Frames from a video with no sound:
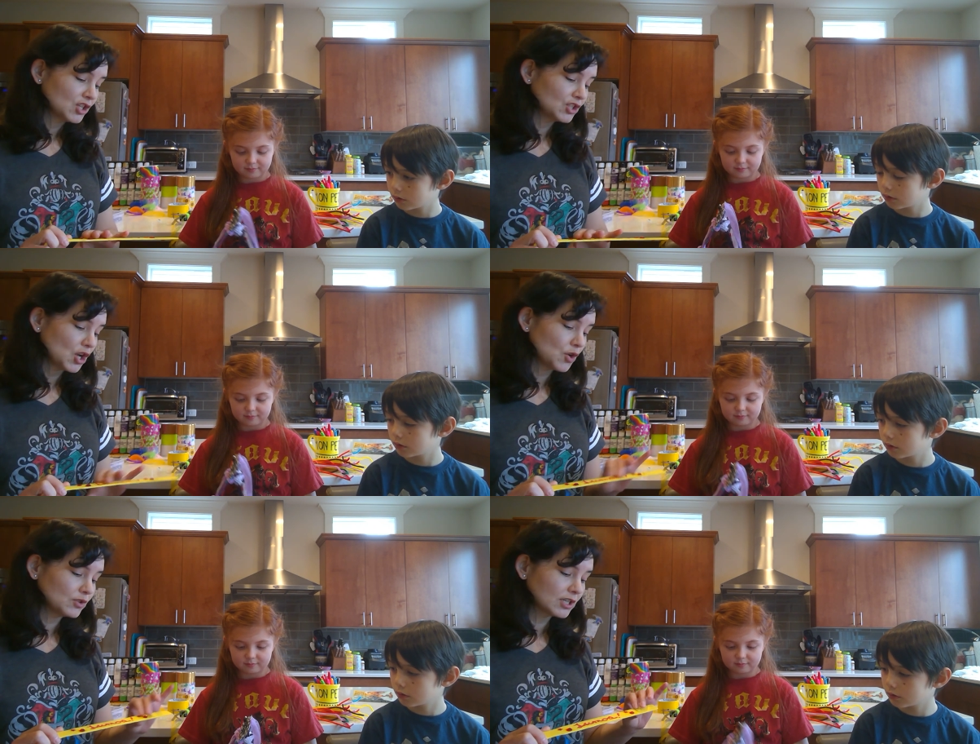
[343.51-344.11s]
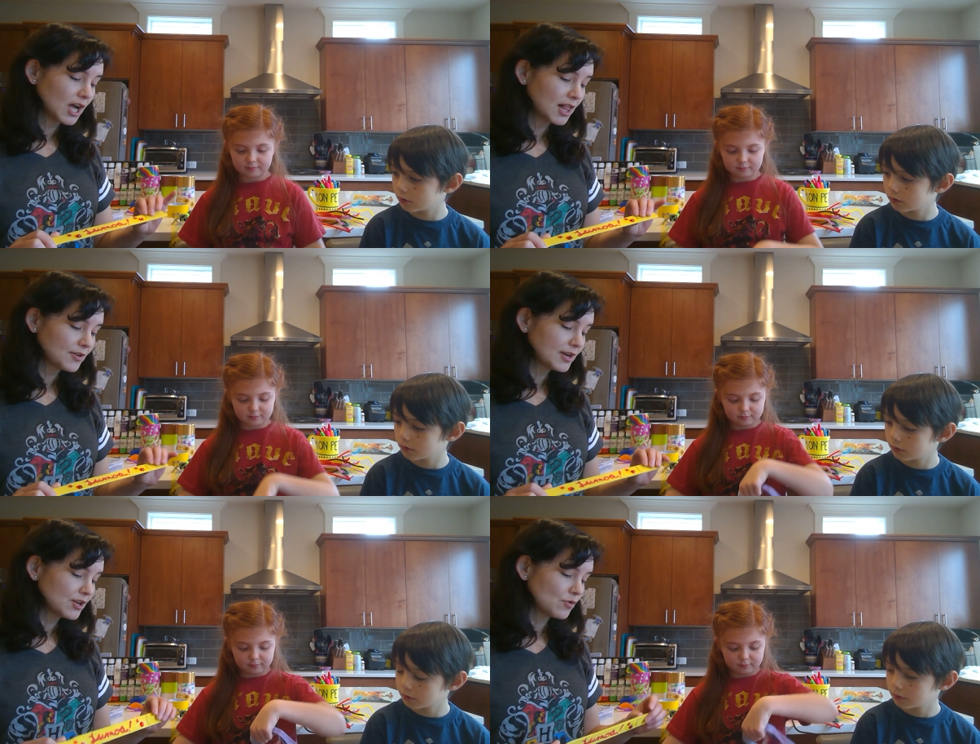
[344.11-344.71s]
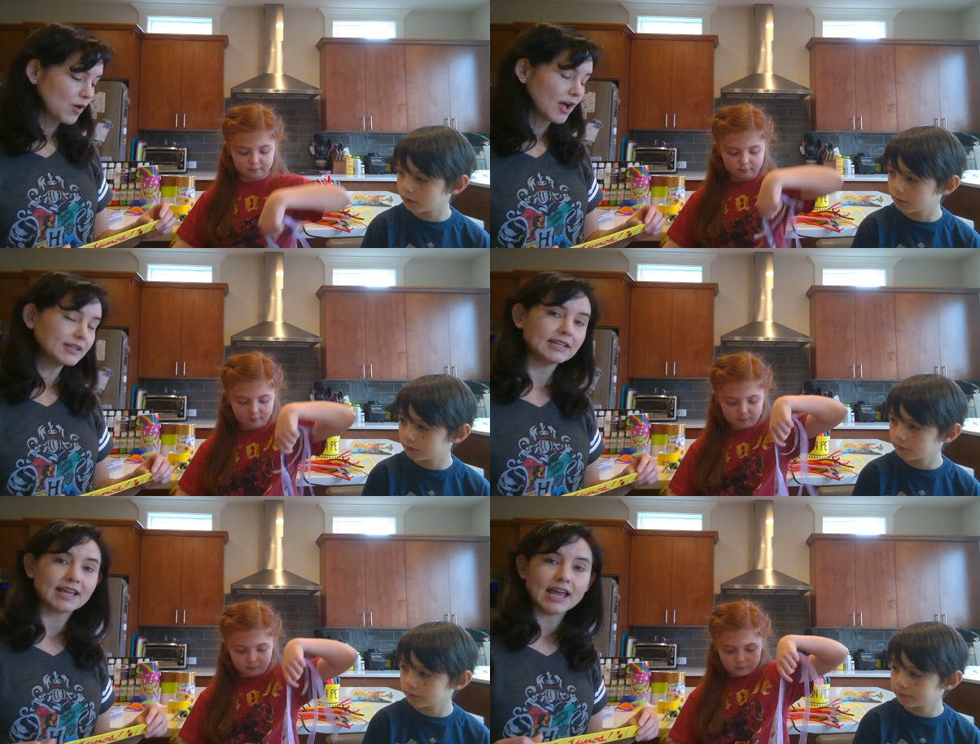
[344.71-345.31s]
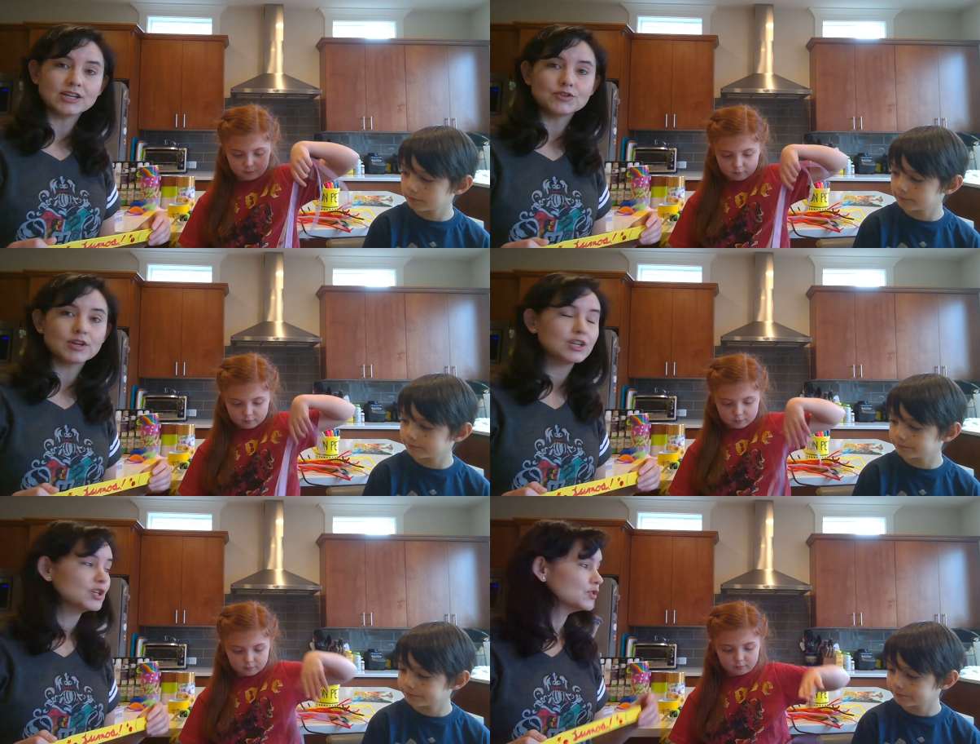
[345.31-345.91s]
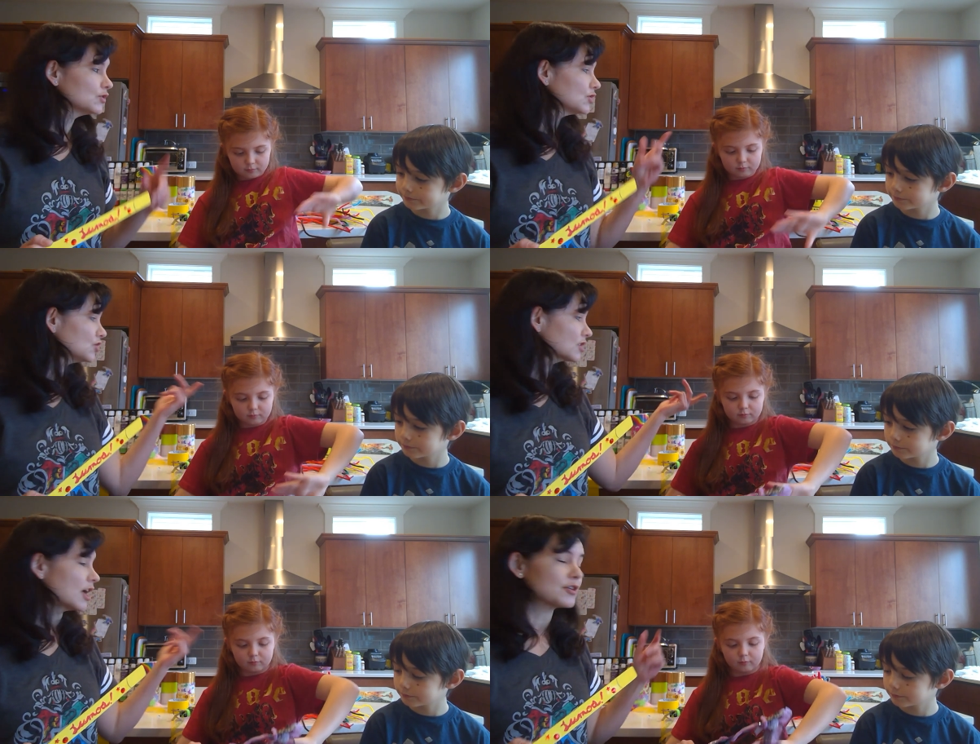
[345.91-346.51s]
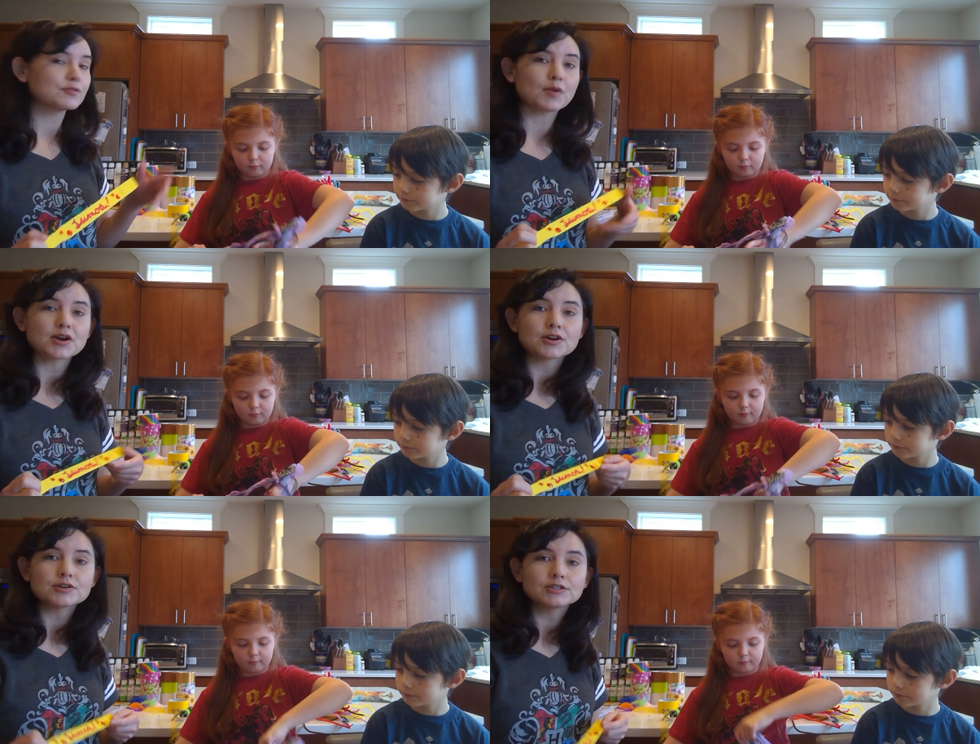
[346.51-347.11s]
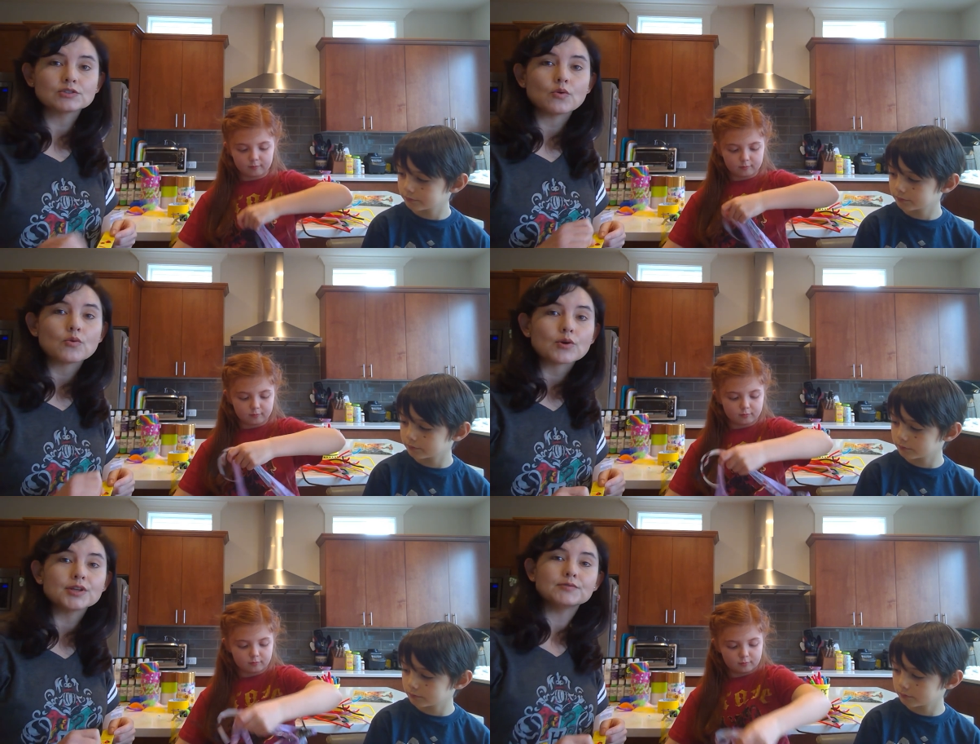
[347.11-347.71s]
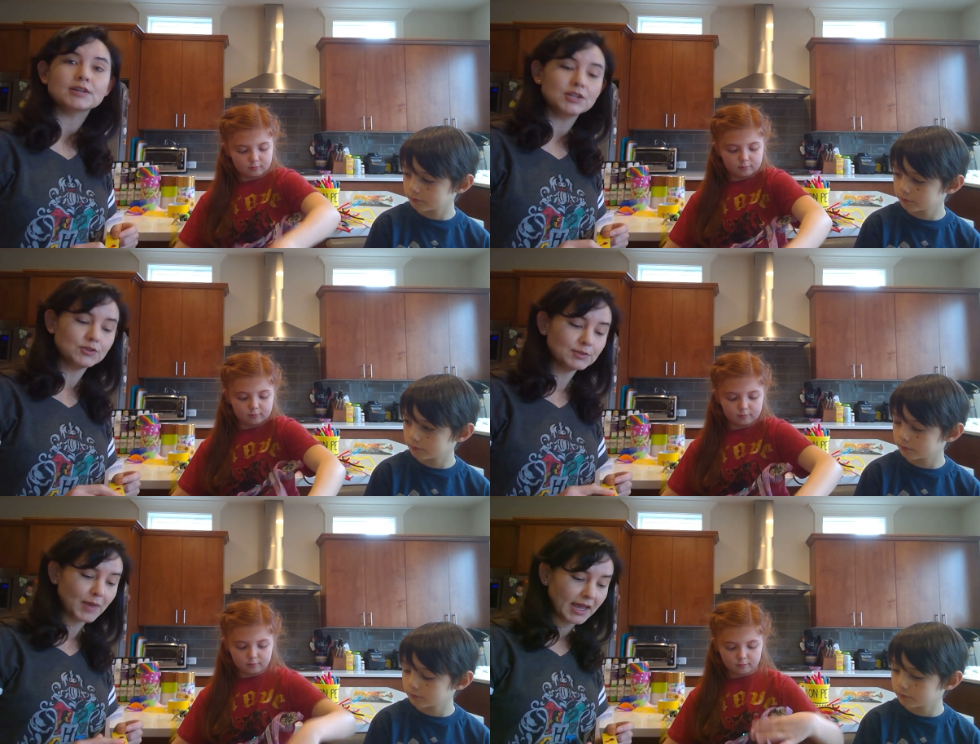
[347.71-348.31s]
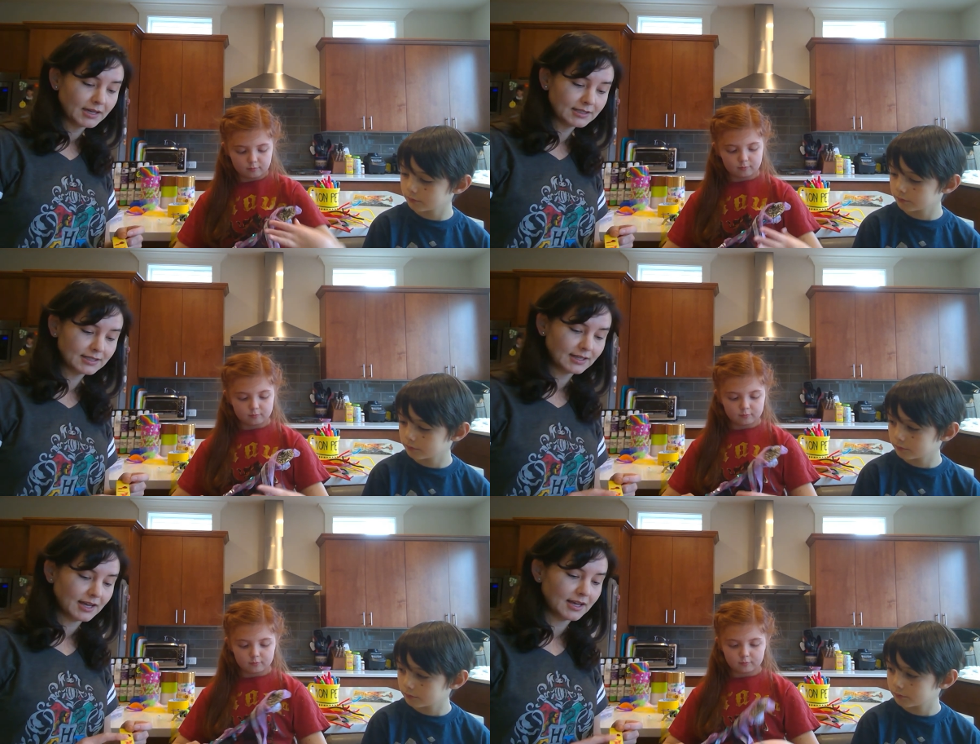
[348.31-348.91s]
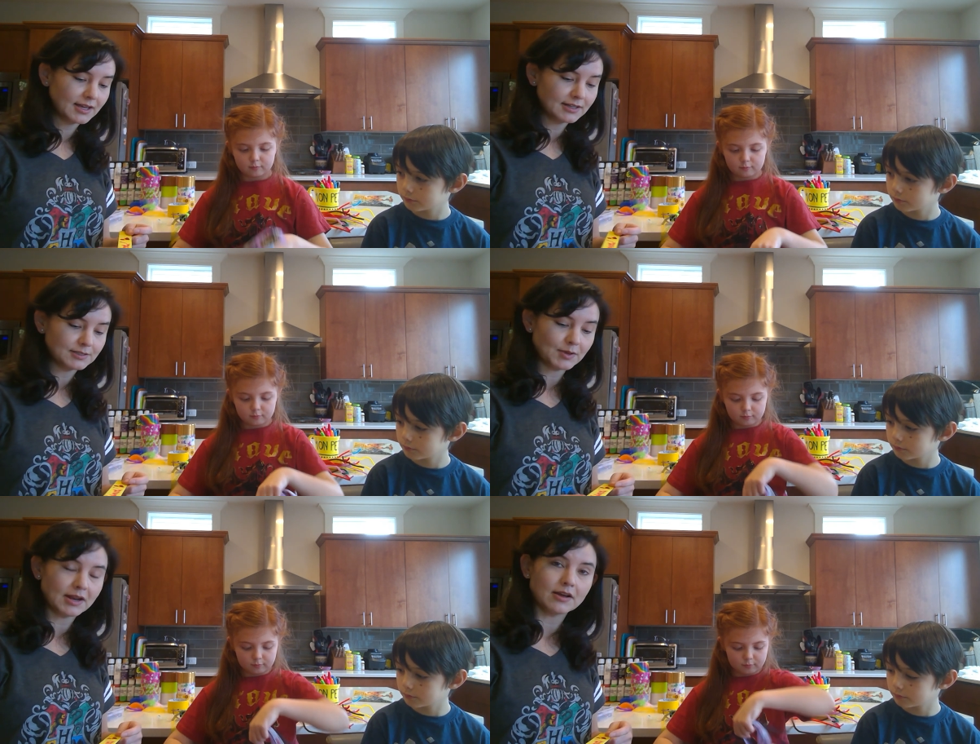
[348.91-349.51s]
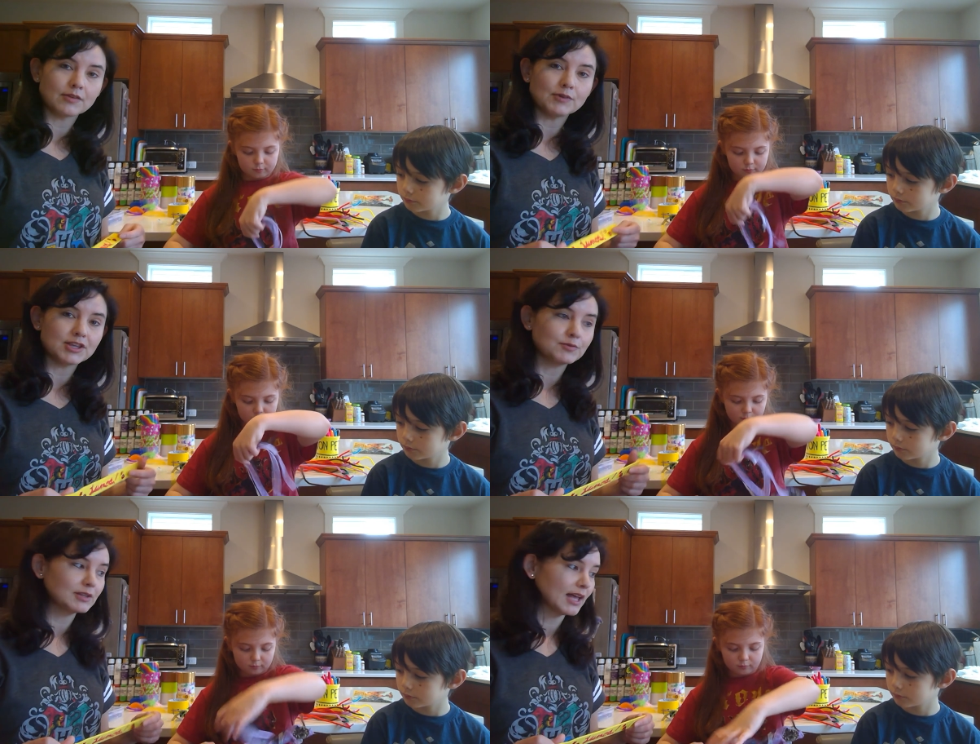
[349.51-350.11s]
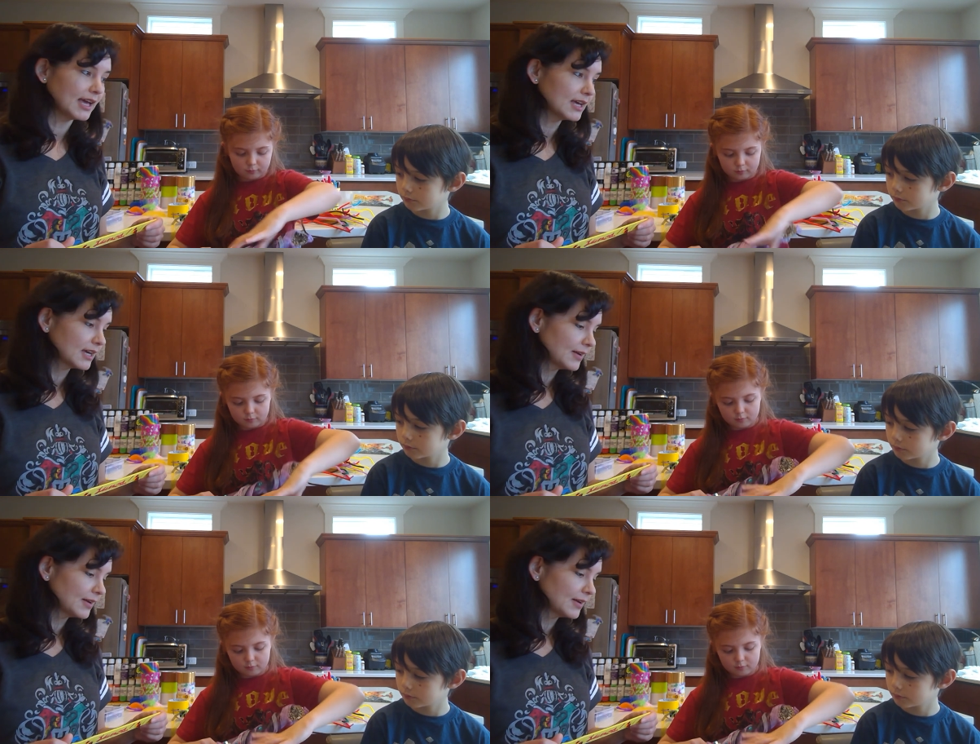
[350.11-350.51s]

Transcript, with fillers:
Speaker 1: So to color in your wand, again, you can use just colored markers or you can use paint, uh, depending on what you would like.